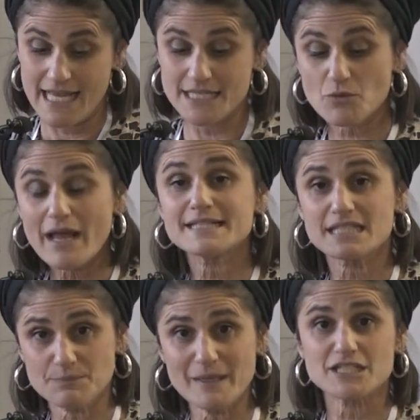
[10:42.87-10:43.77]
It's
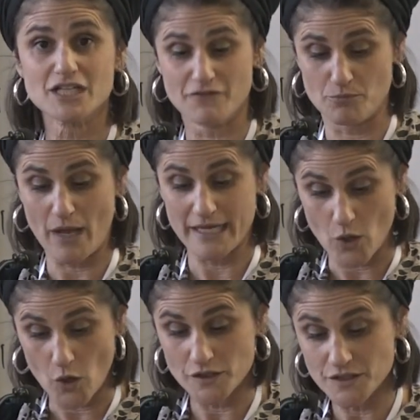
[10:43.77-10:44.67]
a speech given by
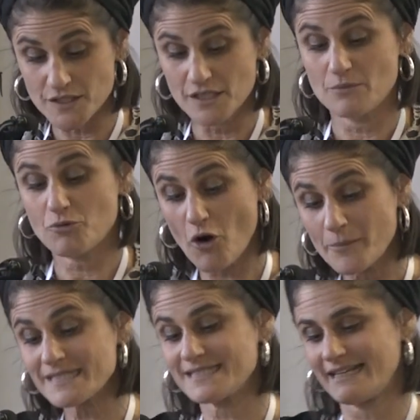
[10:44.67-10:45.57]
God
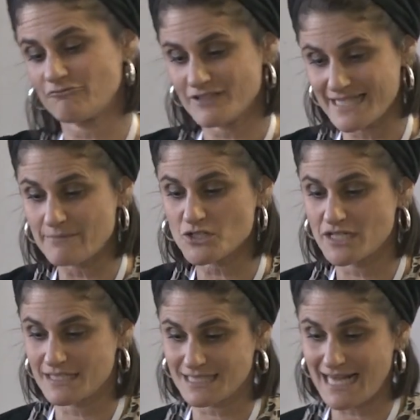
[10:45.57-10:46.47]
promising
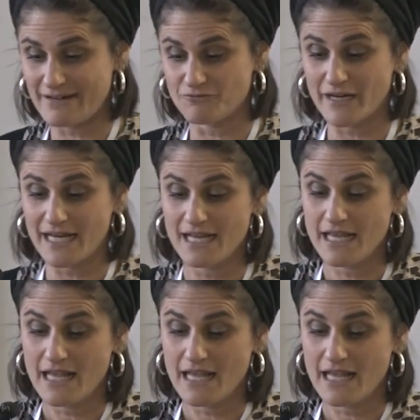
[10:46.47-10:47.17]
redemption and slavery.